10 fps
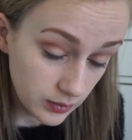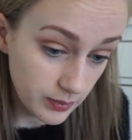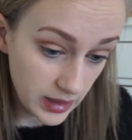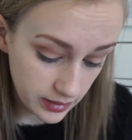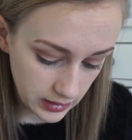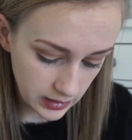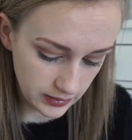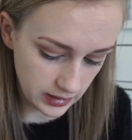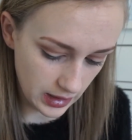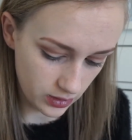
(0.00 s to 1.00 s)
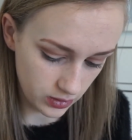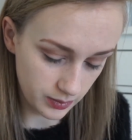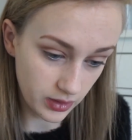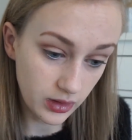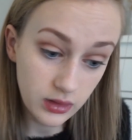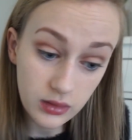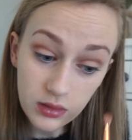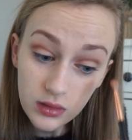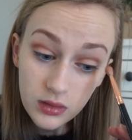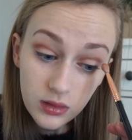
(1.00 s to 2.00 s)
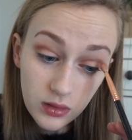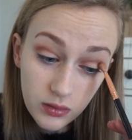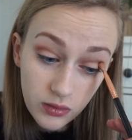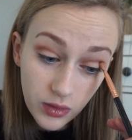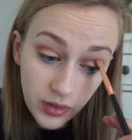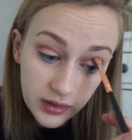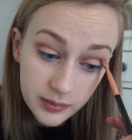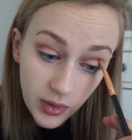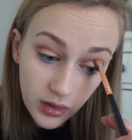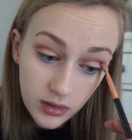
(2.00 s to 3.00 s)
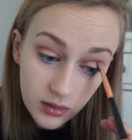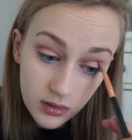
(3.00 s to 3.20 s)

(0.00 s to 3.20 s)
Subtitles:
mainly in the outer part, for this part.